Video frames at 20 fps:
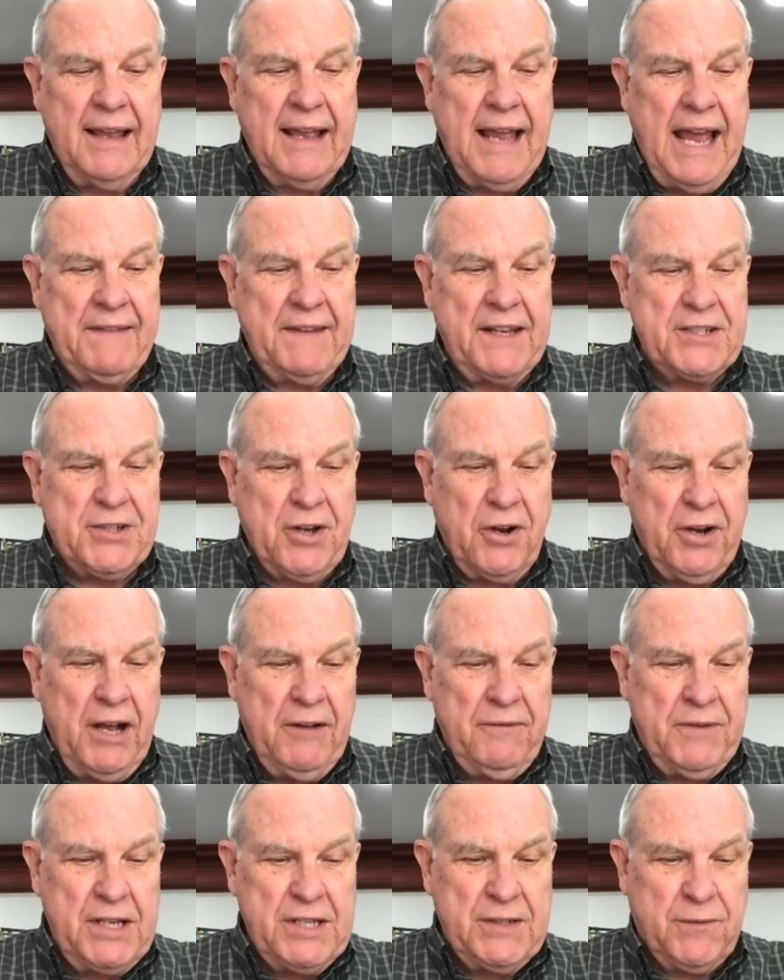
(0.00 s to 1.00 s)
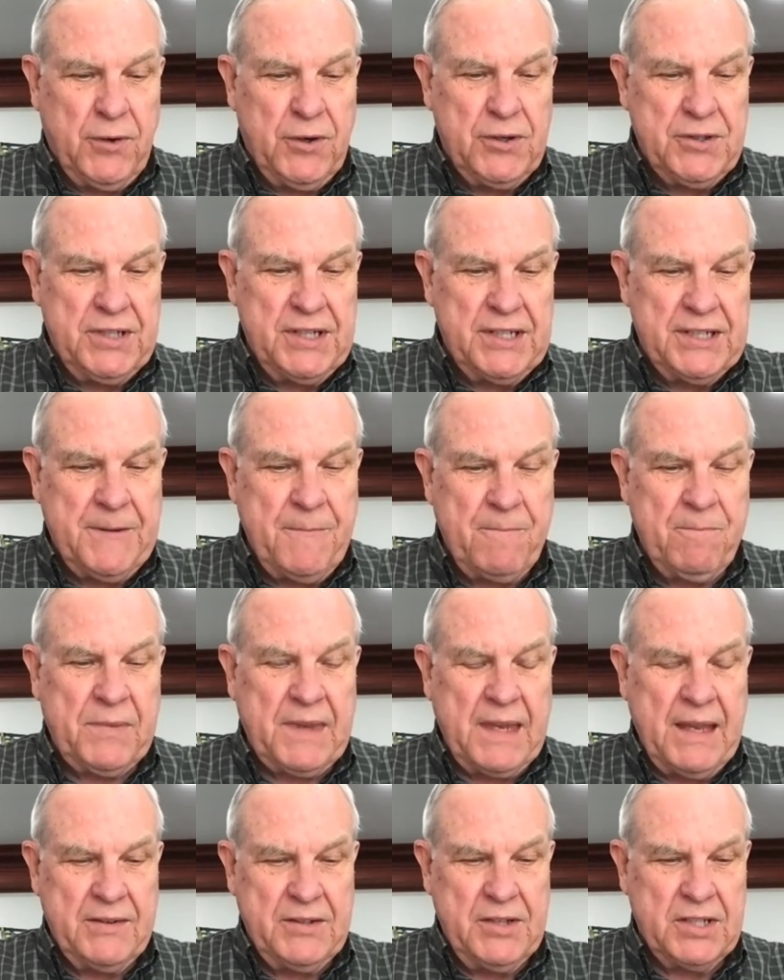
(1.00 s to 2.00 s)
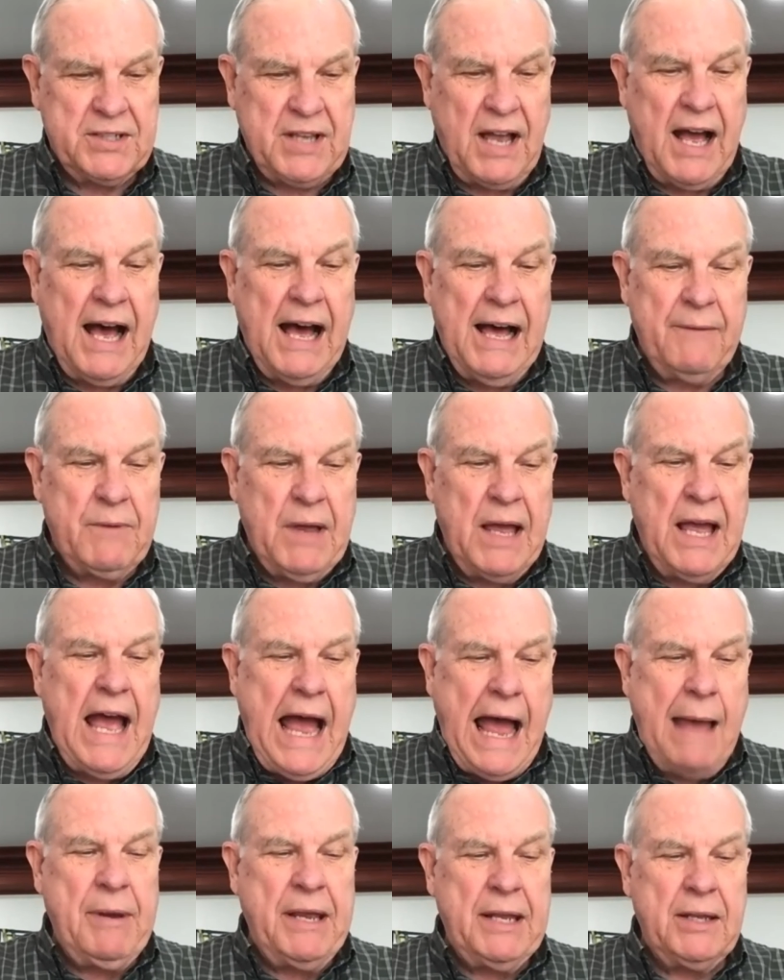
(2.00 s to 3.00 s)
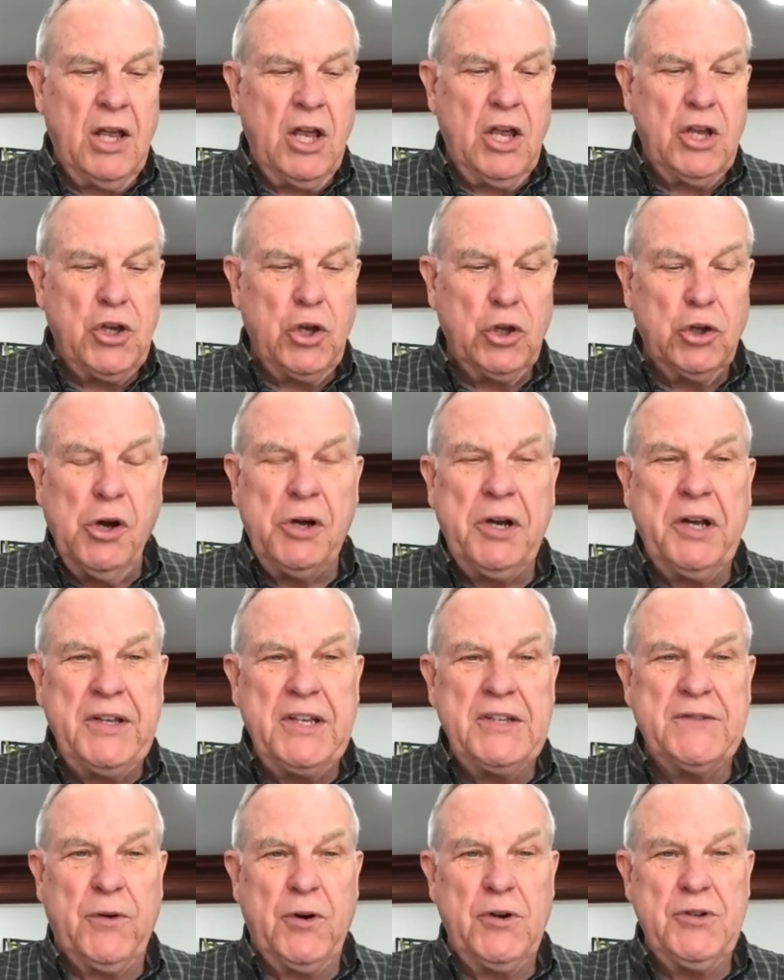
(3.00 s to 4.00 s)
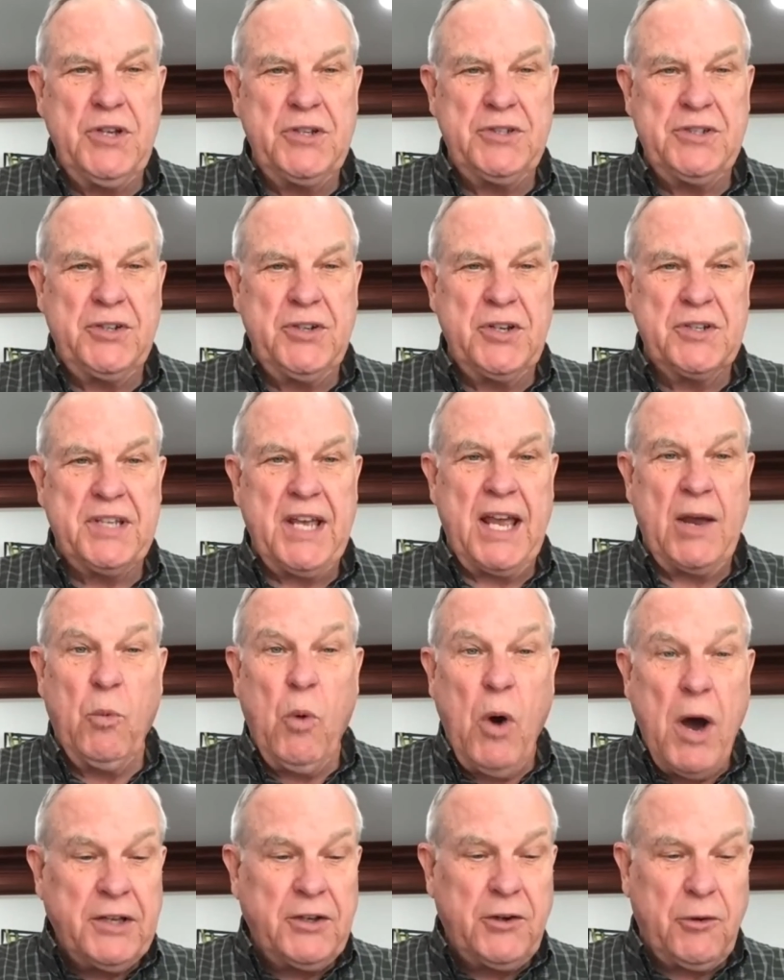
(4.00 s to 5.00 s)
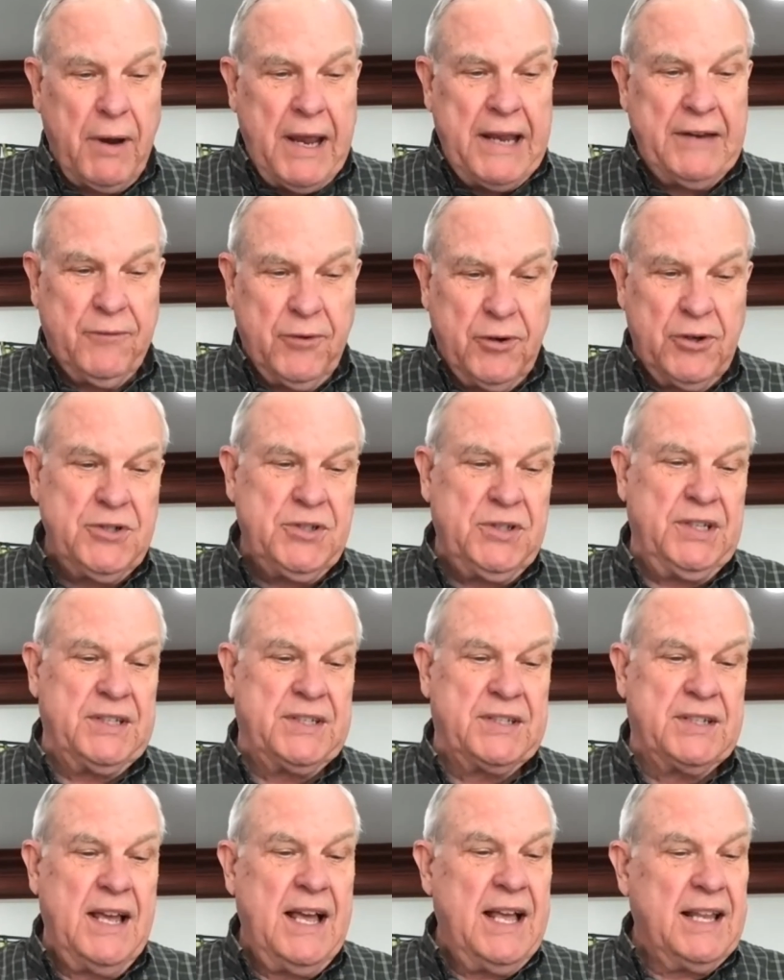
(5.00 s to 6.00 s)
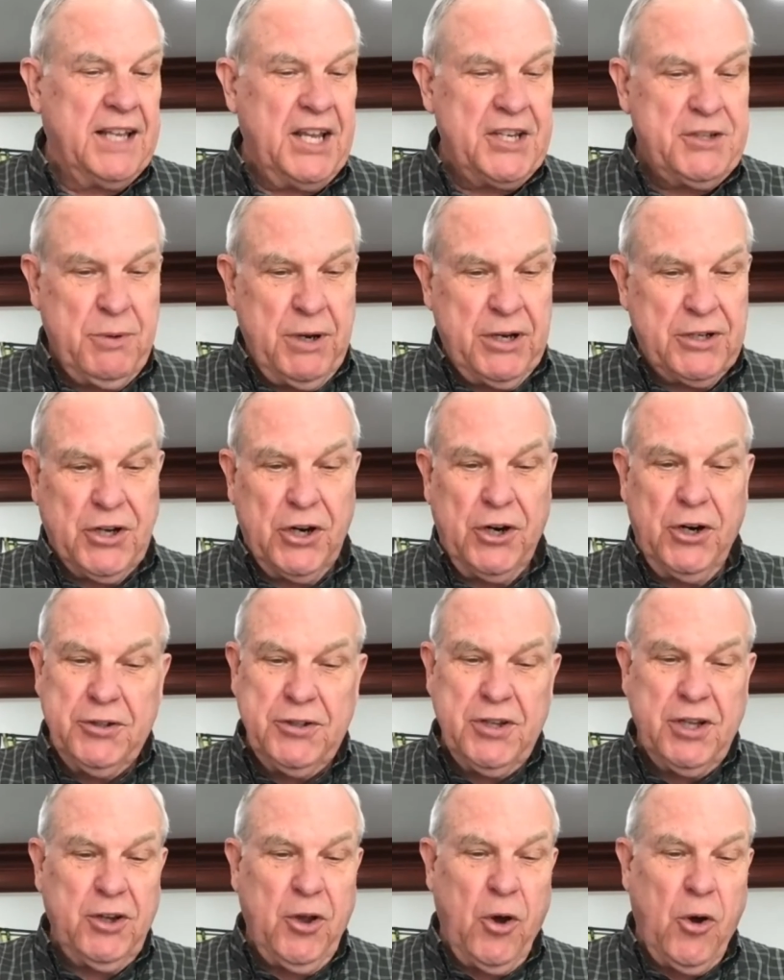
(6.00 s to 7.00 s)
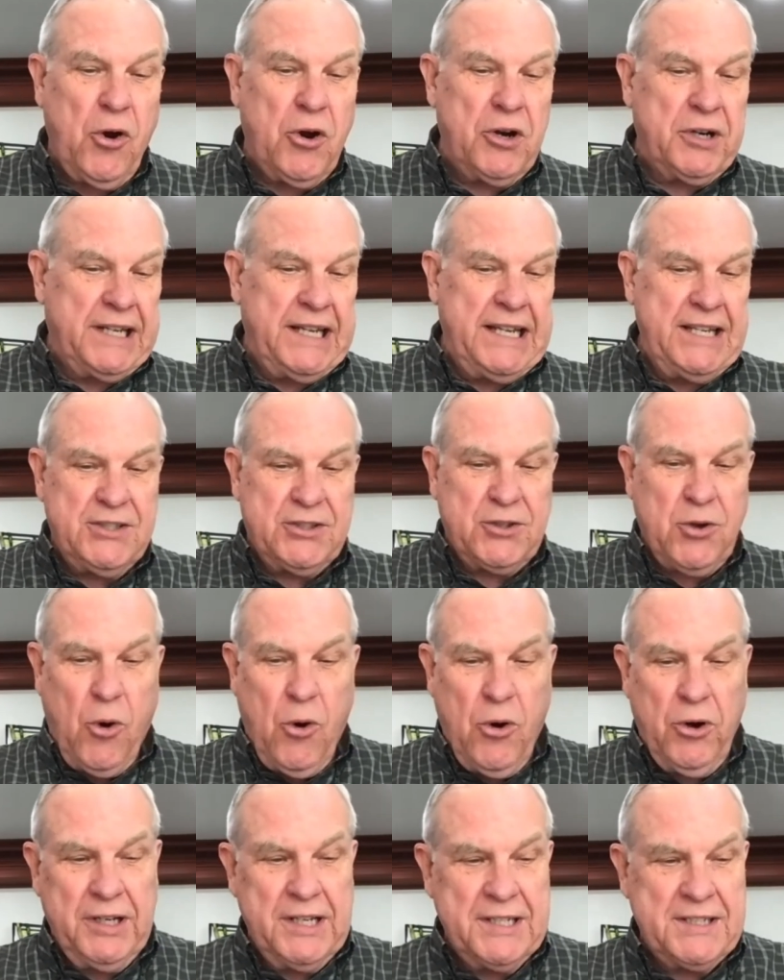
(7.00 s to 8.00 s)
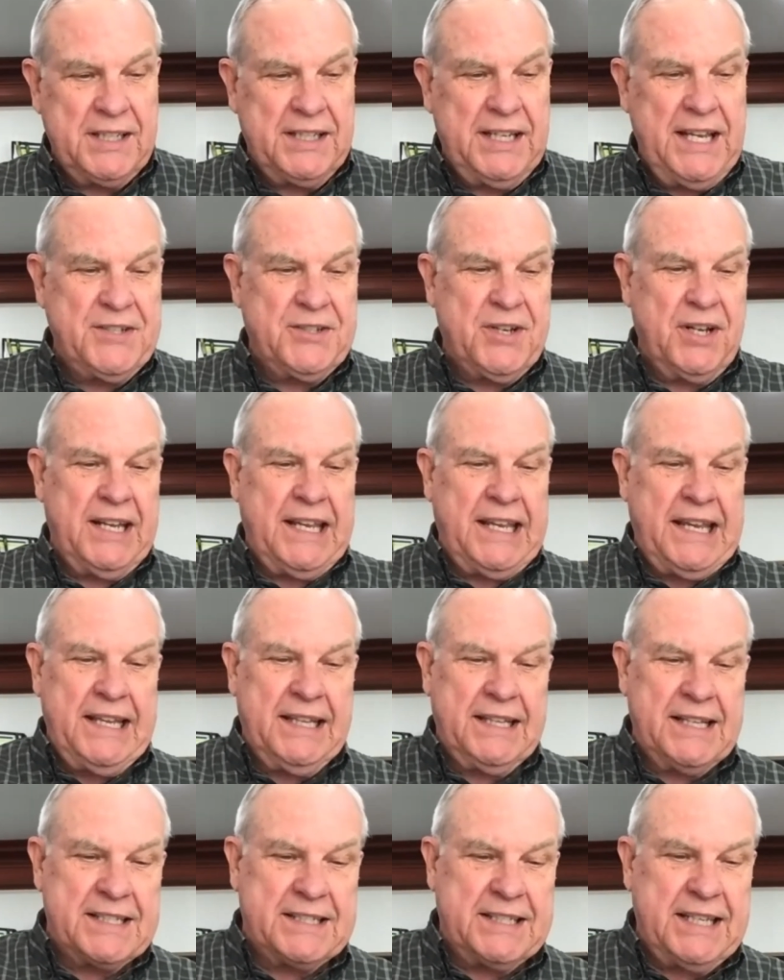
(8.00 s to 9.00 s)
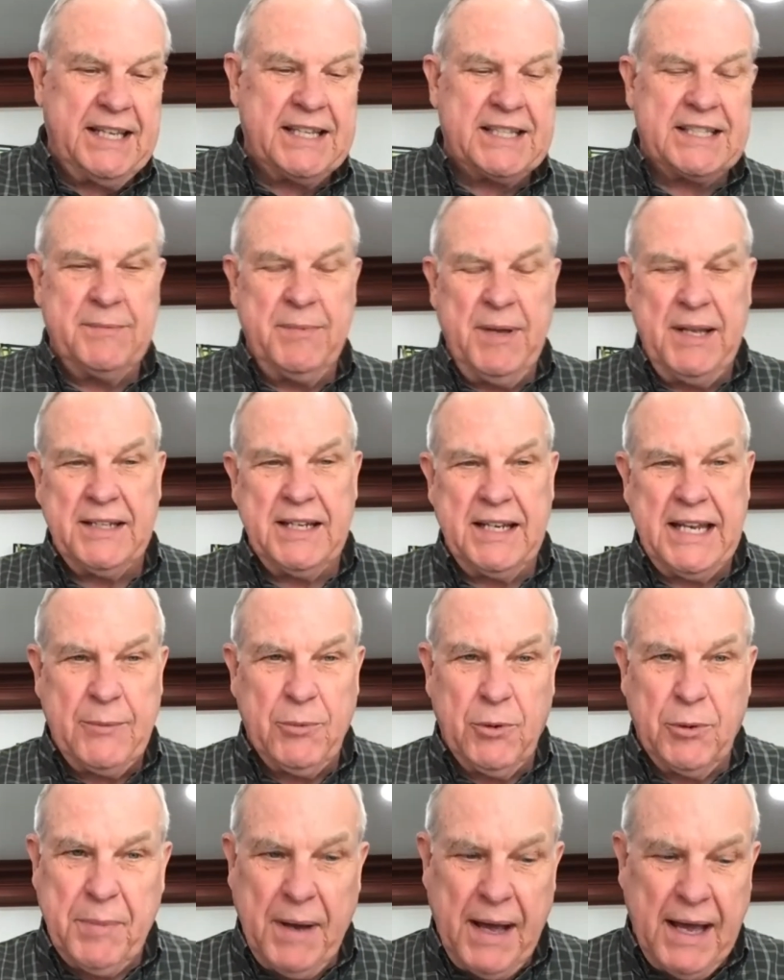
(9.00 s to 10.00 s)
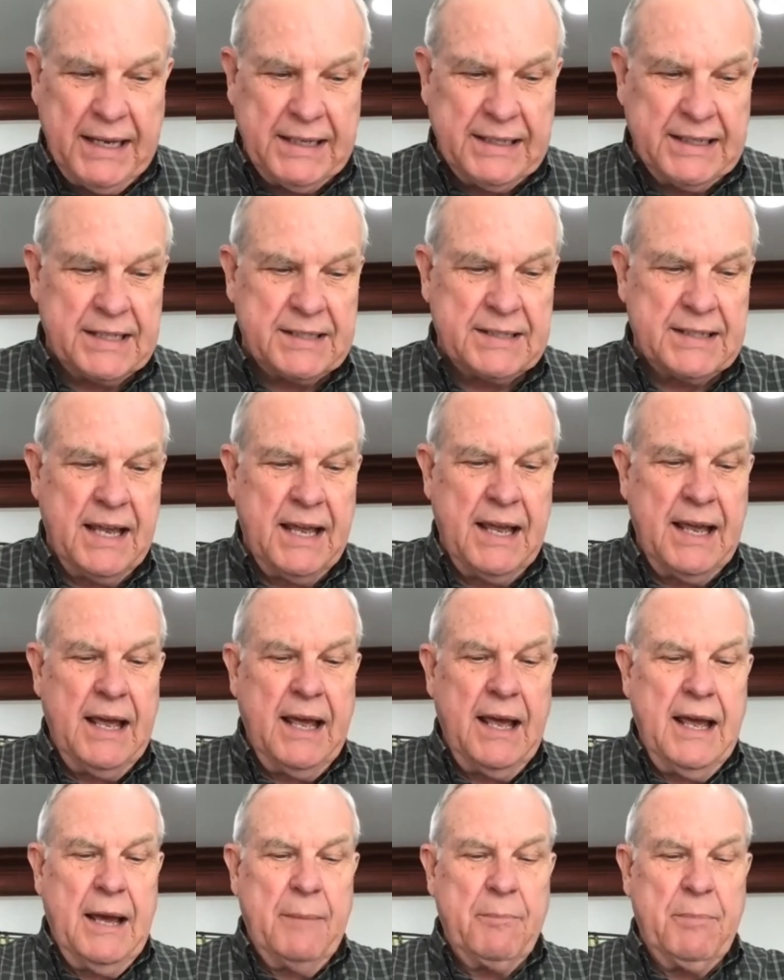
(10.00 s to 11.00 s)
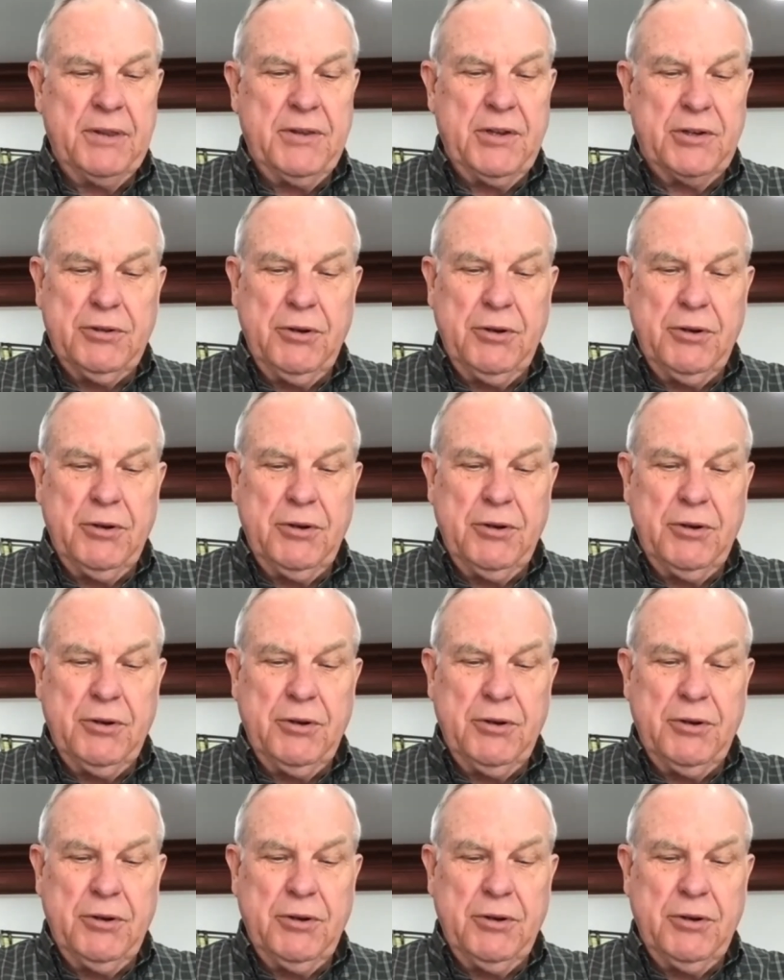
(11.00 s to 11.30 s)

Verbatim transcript: And they start off these verses just ob- I mean, you look at these verses and you say, "What great verses! Let's return to the Lord. He's torn us and He's going to heal us. He is smitten and He will bind us." But the